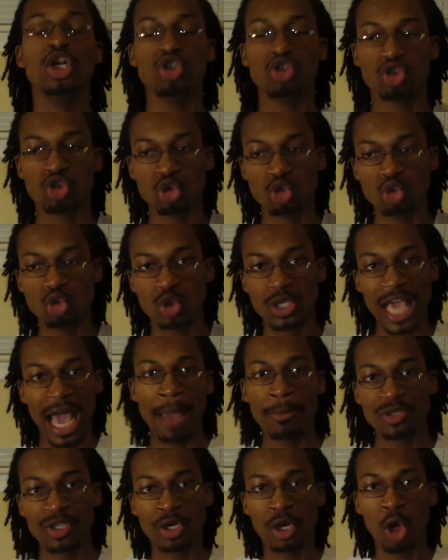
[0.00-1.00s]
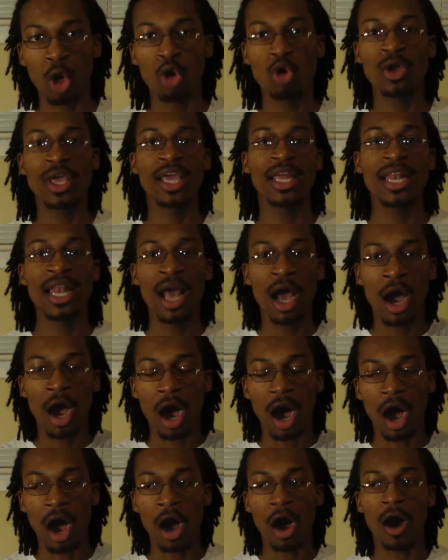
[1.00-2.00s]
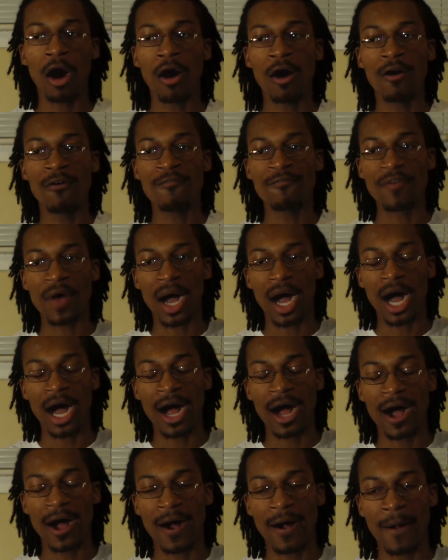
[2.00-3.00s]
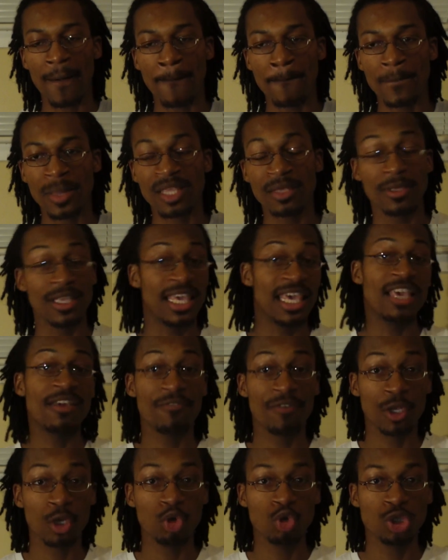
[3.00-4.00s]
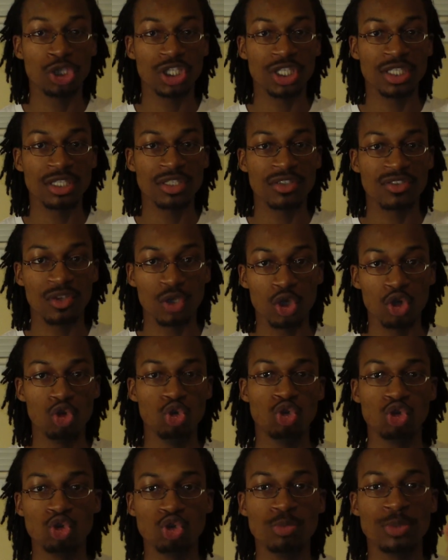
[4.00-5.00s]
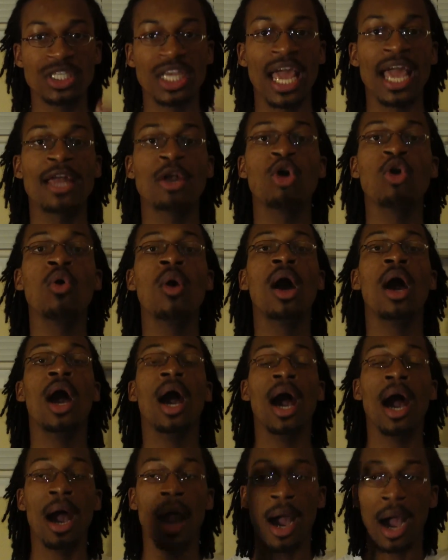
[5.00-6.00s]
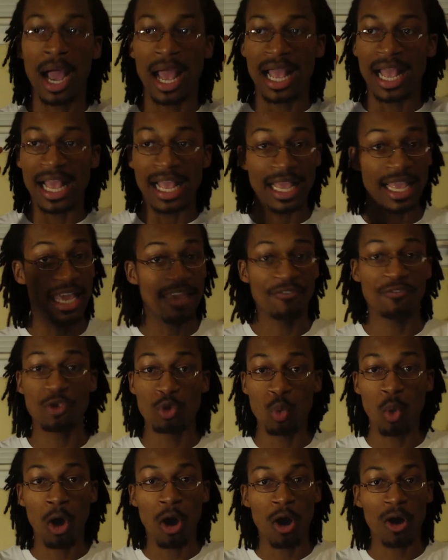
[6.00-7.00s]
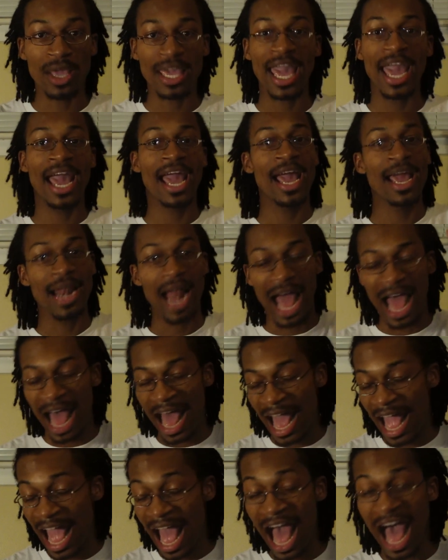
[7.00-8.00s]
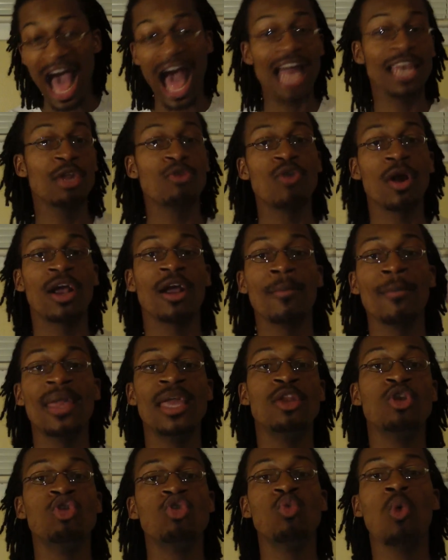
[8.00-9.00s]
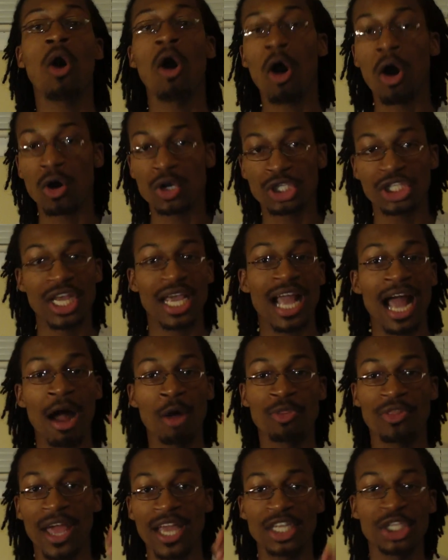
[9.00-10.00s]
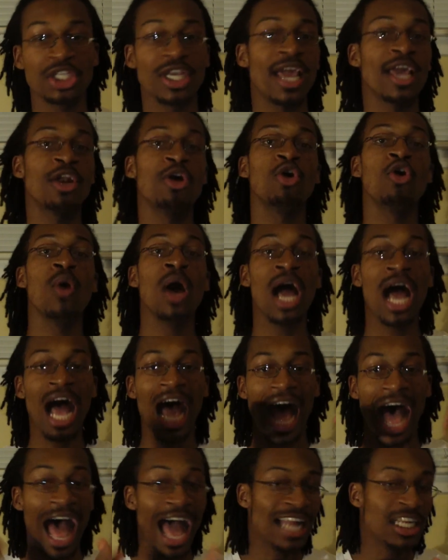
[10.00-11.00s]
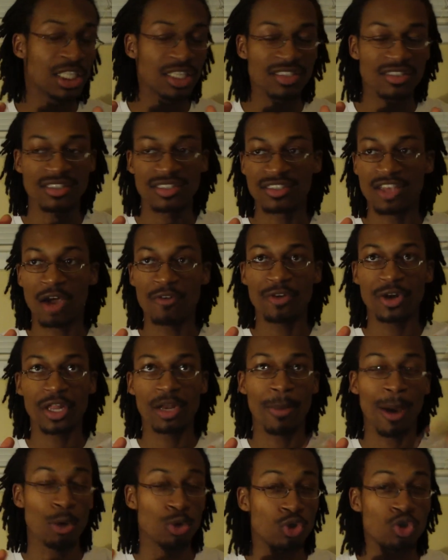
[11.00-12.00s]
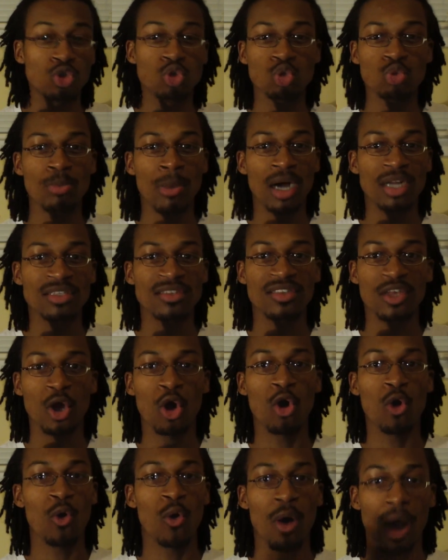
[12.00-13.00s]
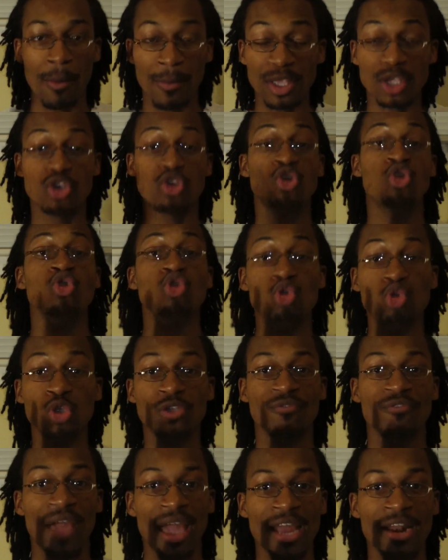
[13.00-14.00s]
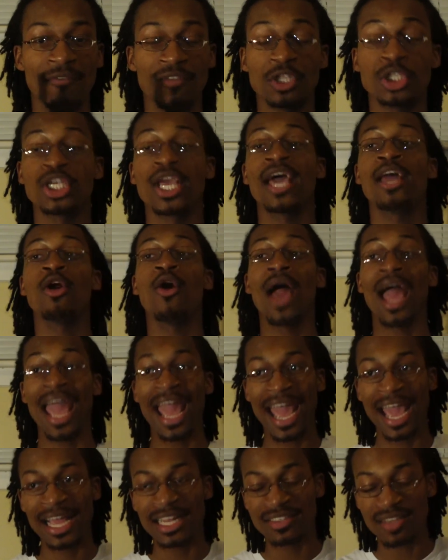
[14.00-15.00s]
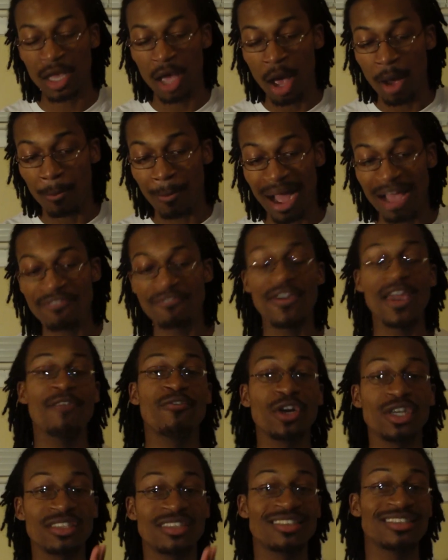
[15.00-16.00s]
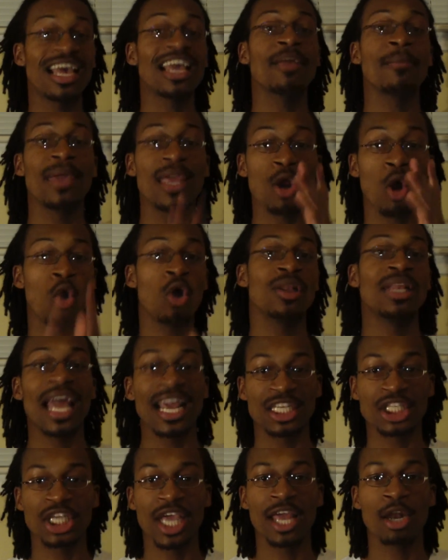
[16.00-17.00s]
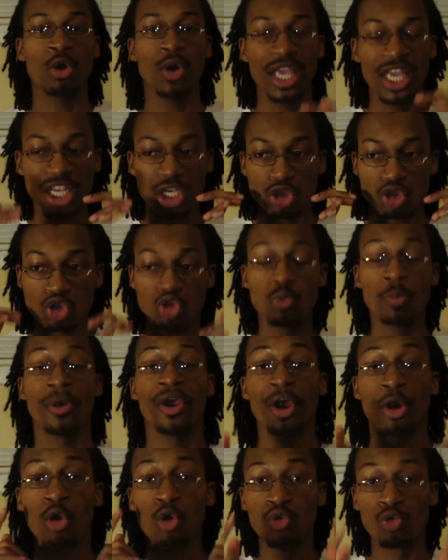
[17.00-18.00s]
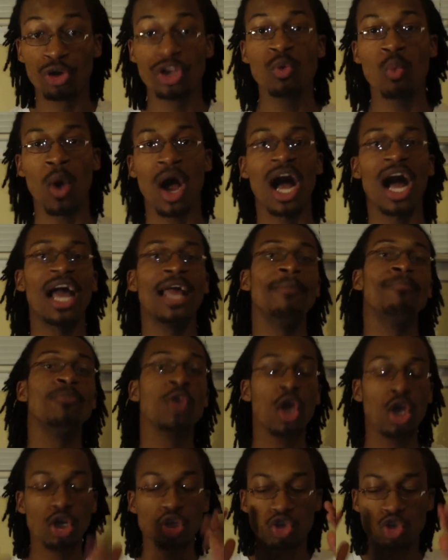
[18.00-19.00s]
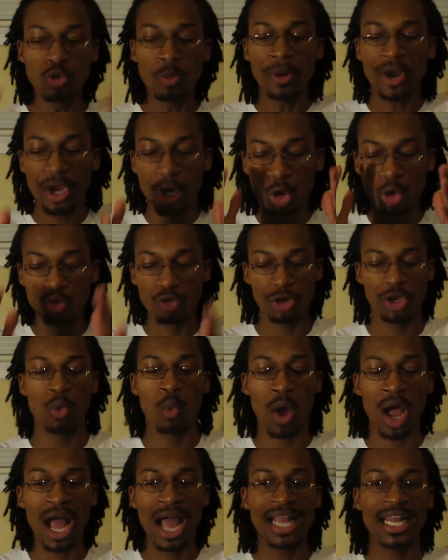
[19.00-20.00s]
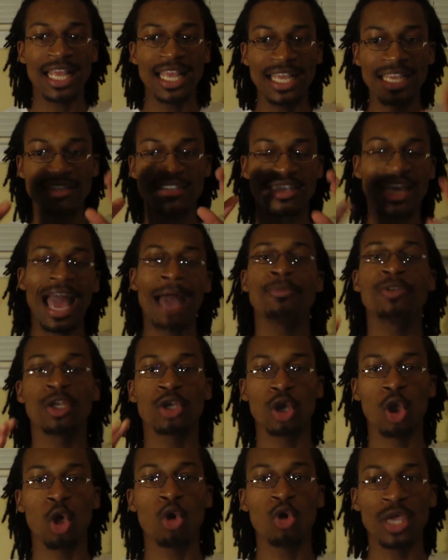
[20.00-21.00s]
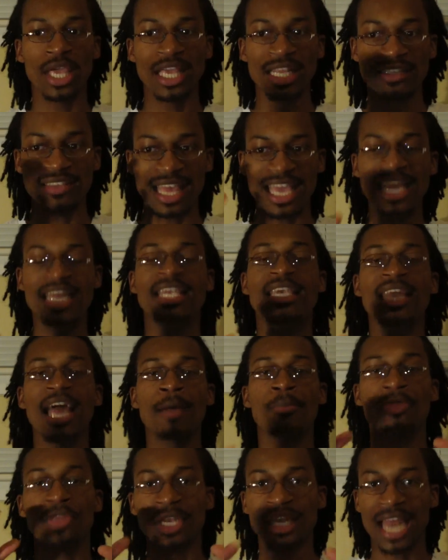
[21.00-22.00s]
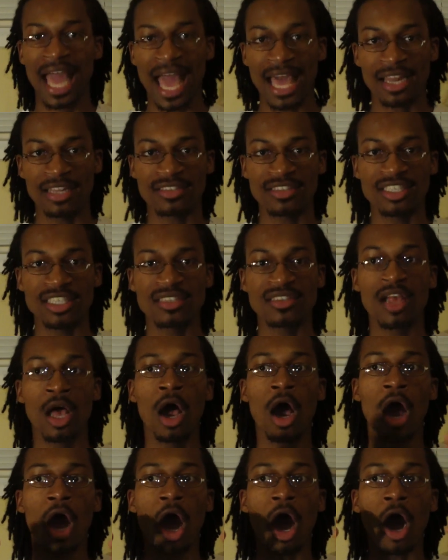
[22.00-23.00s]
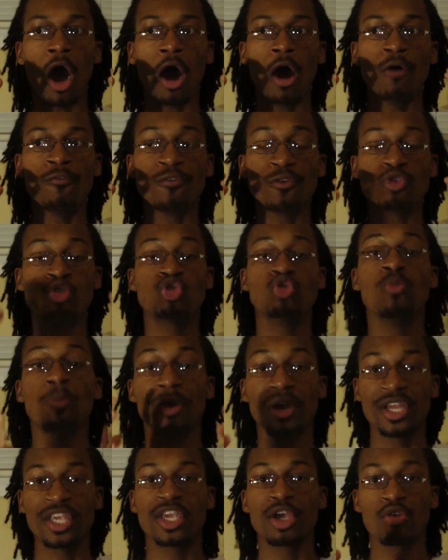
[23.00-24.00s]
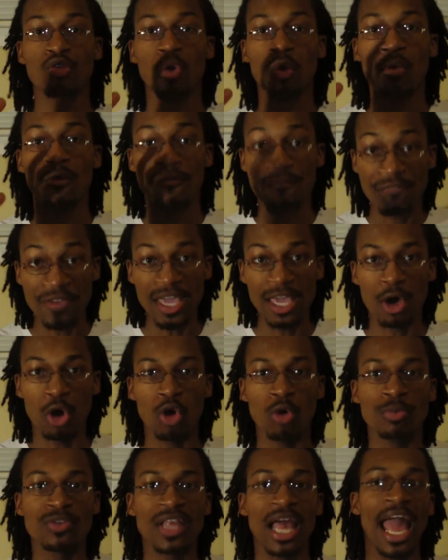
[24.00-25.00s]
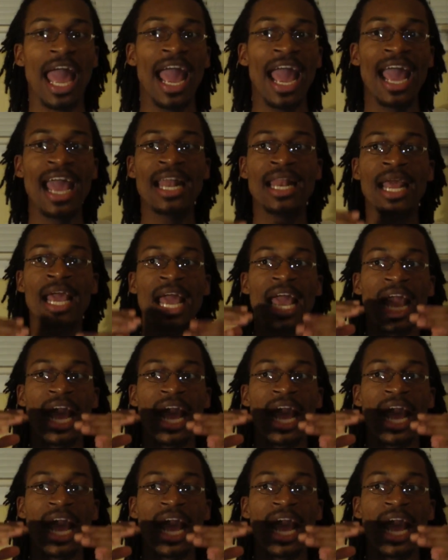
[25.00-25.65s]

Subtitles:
to Captain Logan of Geekvolution's YouTube channel. If you all can, I highly recommend you all check out that channel. I just discovered it about 2 months ago. I'm a huge fan of the channel, and my favorite segment on that channel is Superhero Rewind. Superhero Rewind is Captain Logan's in-depth analysis of superhero films, and